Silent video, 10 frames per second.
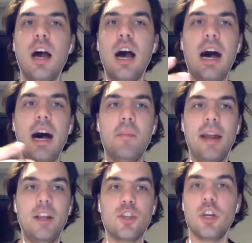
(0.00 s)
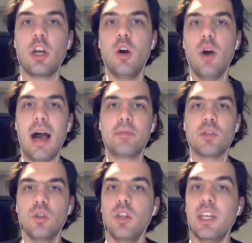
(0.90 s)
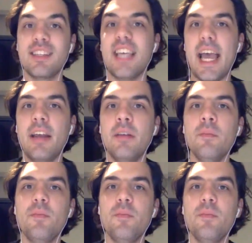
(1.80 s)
And he's going to go absolutely insane.